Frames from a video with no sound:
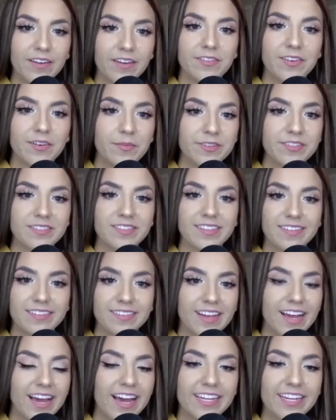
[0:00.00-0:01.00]
100%.
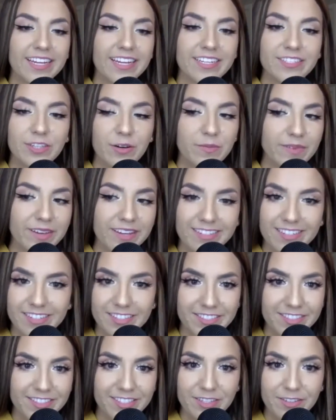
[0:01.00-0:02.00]
I don't pay
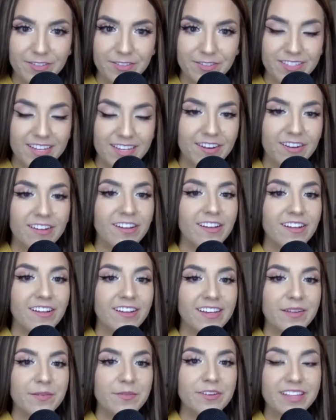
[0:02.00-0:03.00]
attention to news at
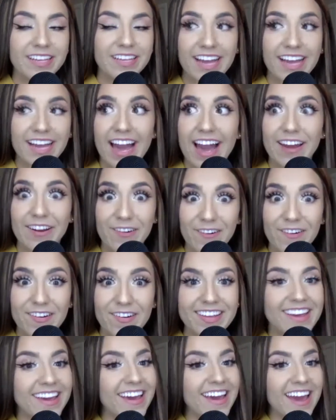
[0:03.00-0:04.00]
all anymore, like at
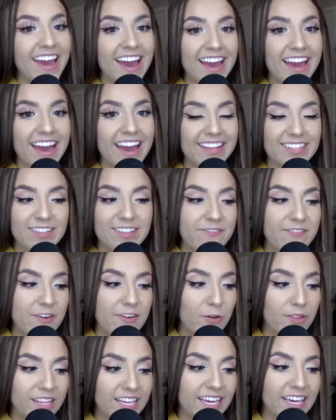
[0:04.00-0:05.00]
all.
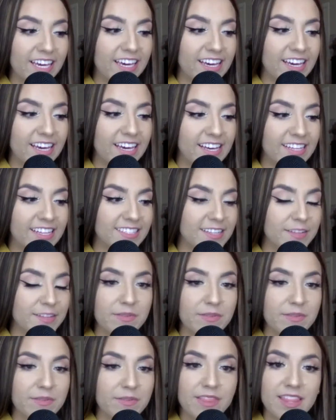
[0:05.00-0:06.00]
If only it's
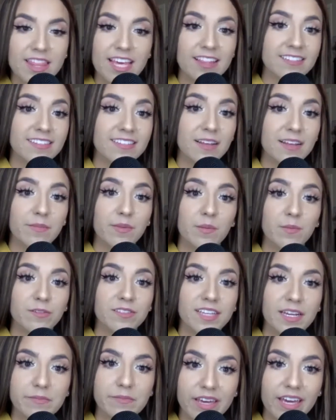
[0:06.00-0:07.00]
the things that people
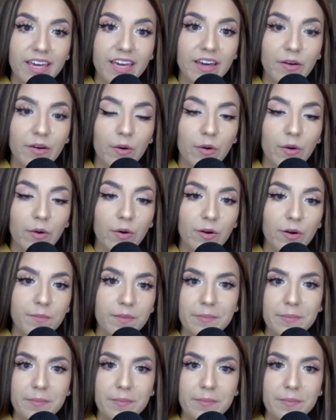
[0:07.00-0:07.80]
send me, or my